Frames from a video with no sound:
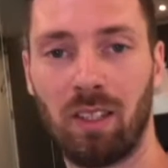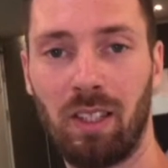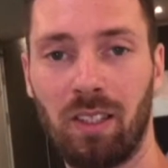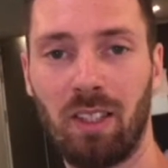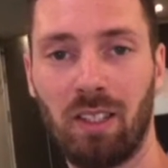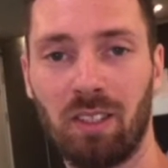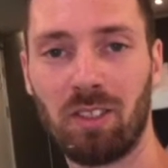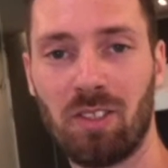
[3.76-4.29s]
Hi
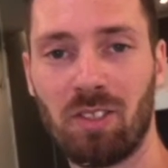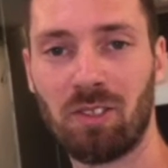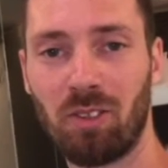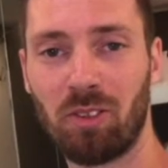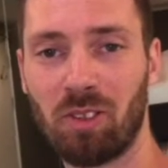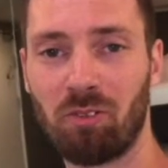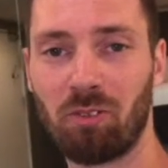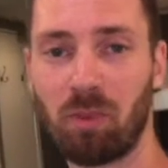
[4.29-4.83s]
there, this is
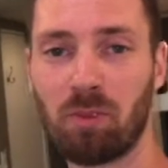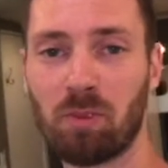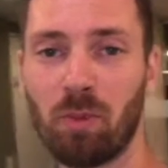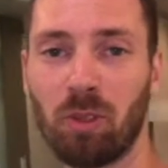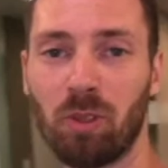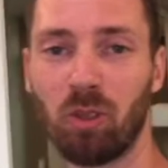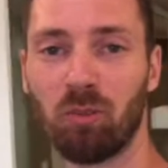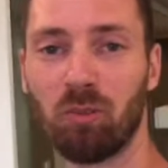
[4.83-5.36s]
Zoltan from
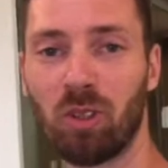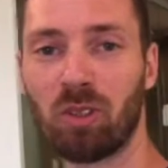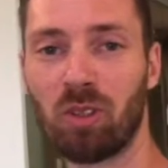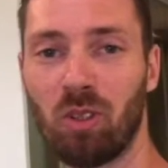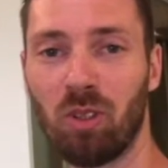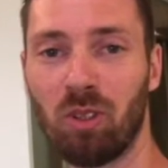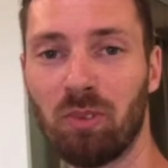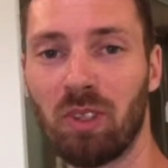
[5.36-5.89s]

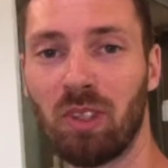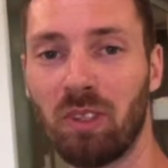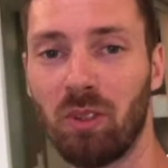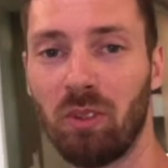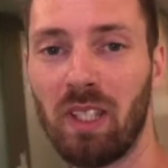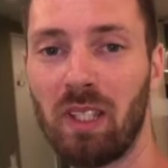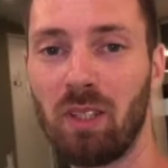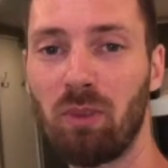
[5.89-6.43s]
Spotahome.com.
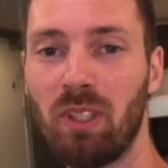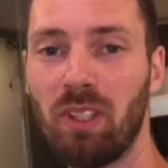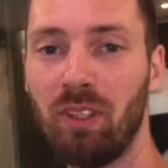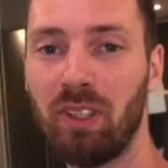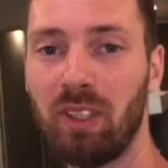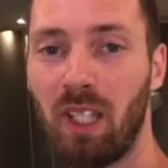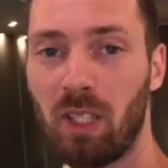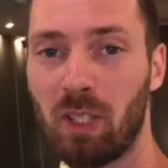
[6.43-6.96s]
Today we are
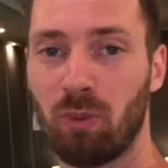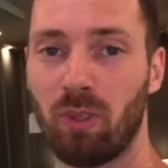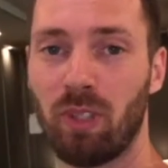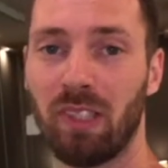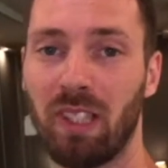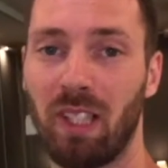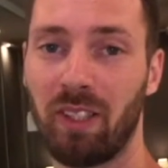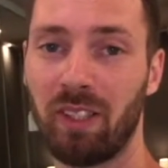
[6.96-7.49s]
in
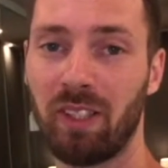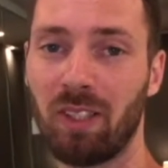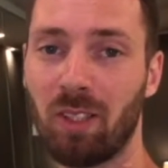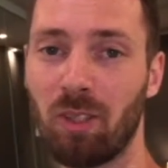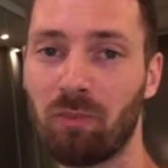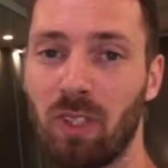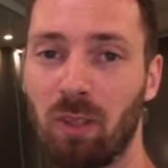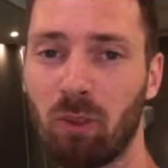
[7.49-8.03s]
Edgware
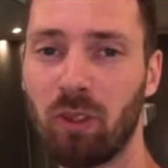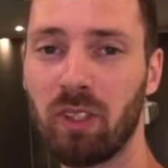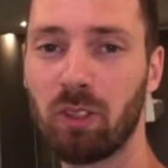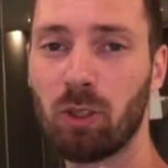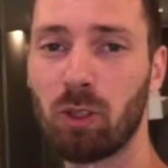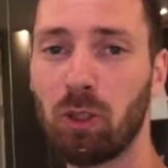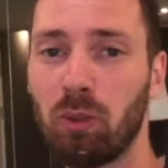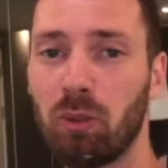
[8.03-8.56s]
area. I'm going
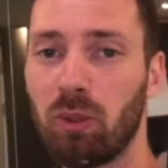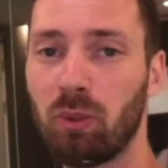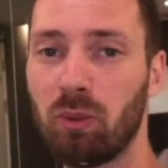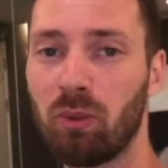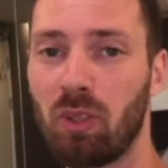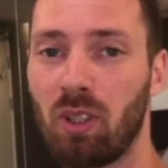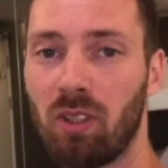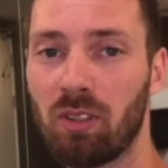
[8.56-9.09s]
to show
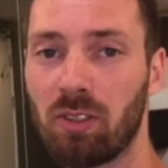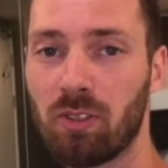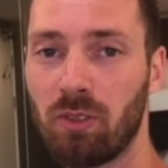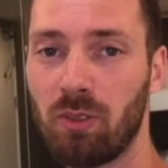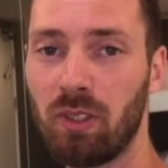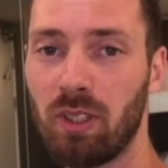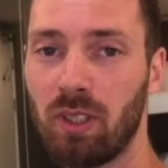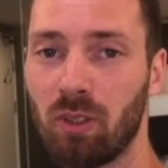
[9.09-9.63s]
you a
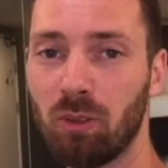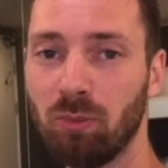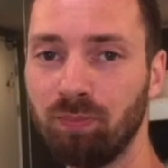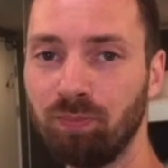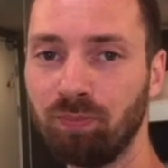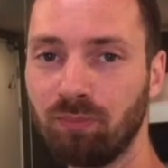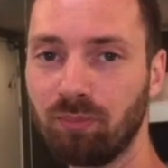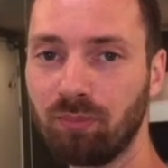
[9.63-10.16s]
studio
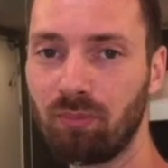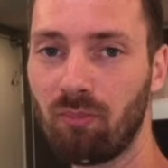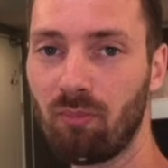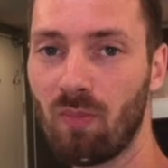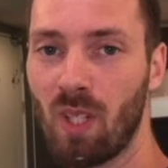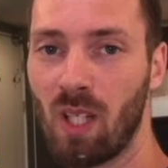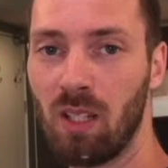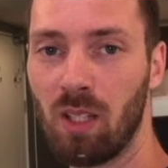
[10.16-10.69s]

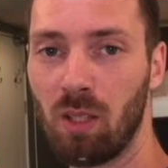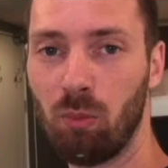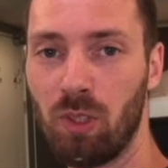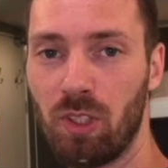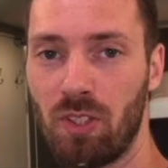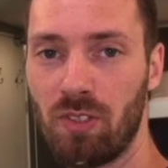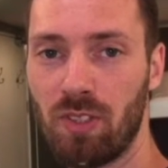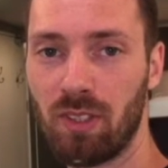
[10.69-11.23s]

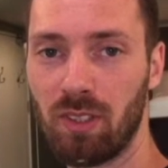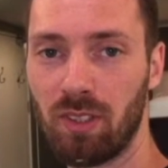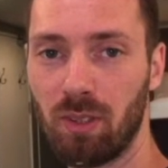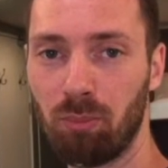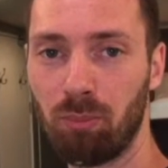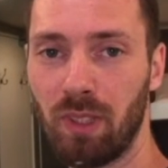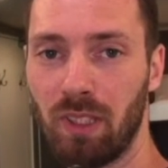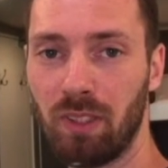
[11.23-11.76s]
which is in a
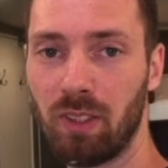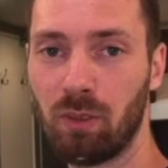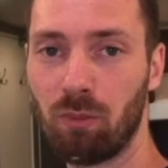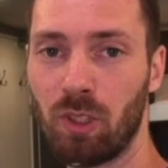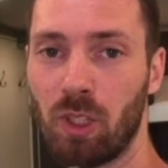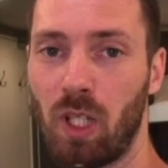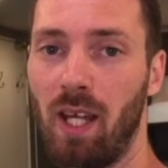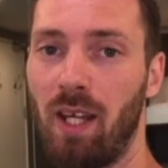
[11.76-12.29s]
building
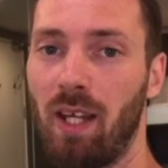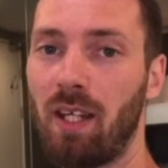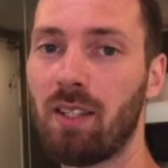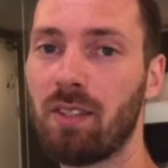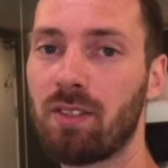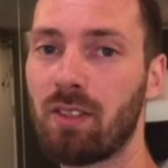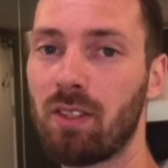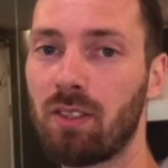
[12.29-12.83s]
which
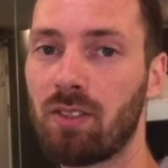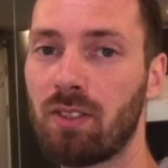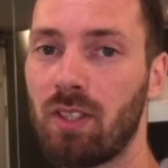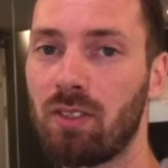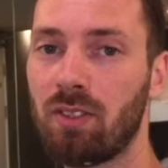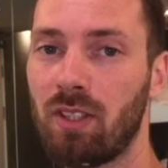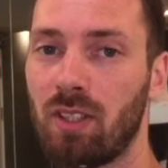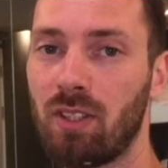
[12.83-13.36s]
has uh,
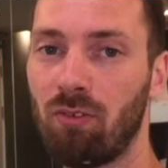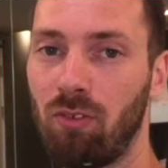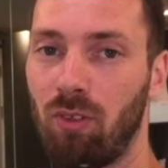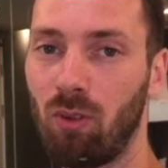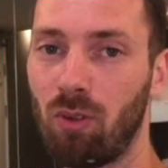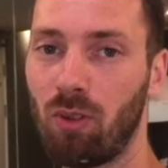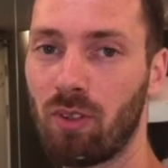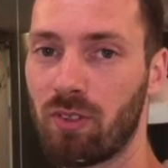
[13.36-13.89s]
16
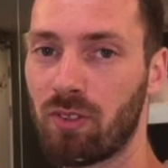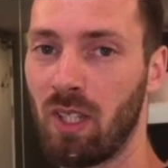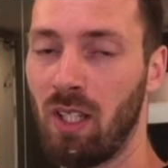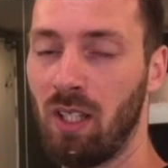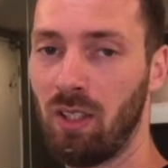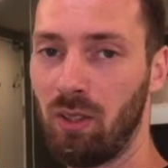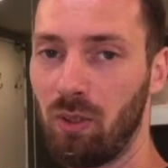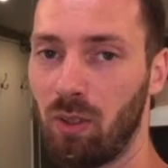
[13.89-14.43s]
floors.
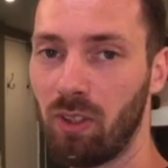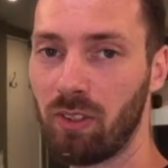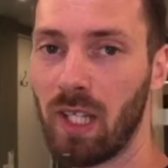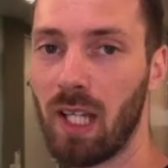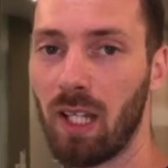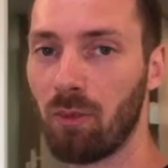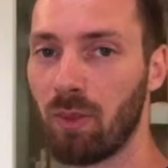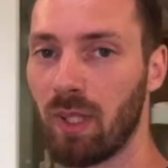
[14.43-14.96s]
You got
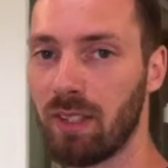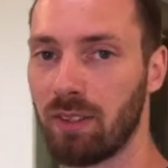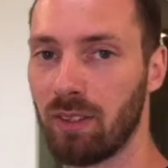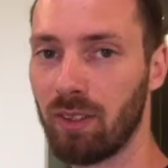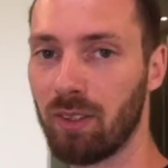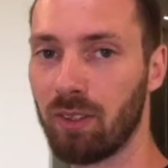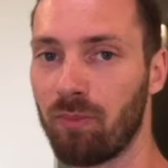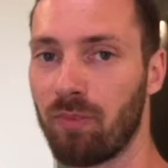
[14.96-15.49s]

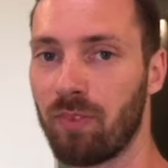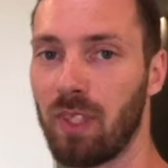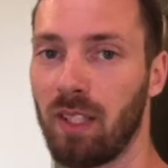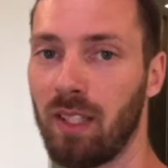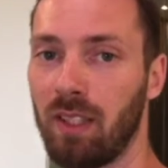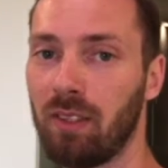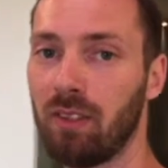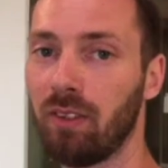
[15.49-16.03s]
elevator
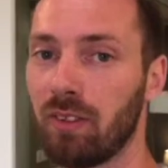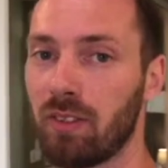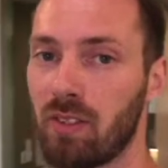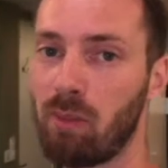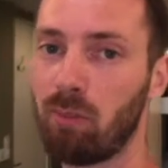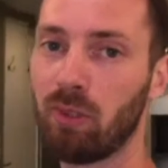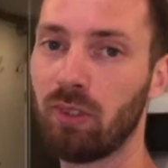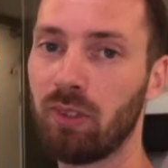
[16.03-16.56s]
and a
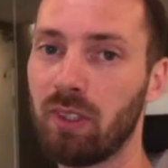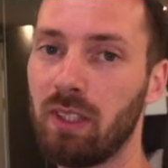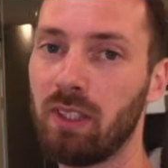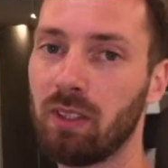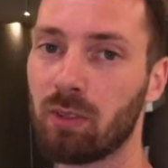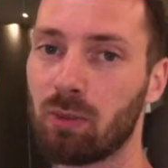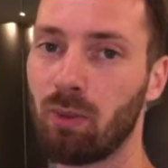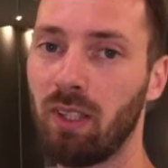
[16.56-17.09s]
reception
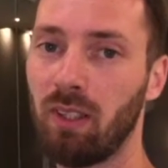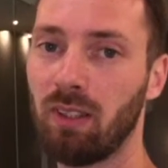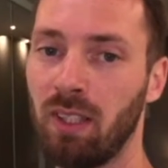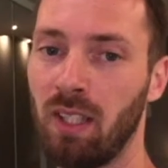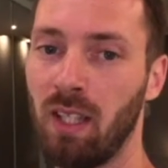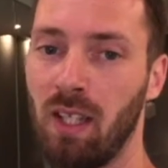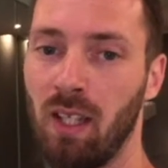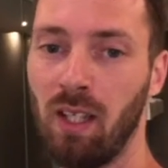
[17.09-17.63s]
here as well.
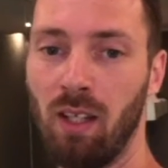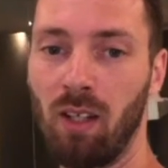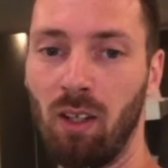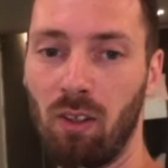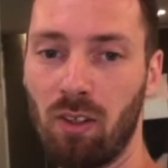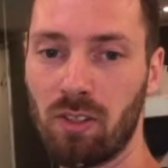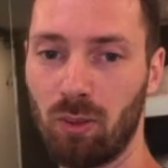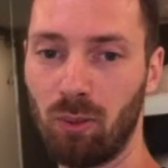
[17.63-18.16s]

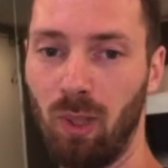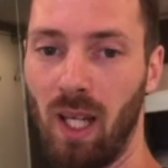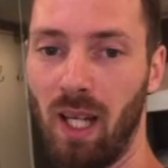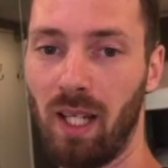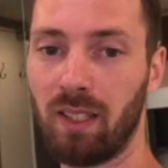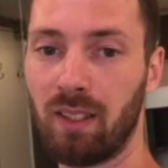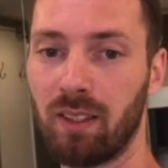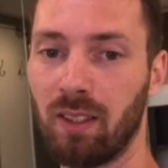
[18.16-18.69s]
Also
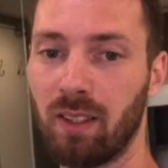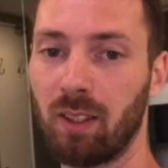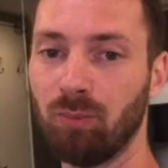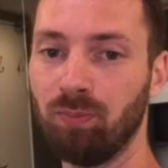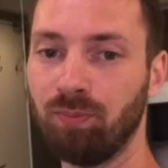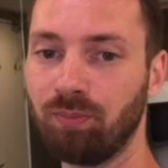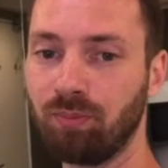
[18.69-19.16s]
like uh,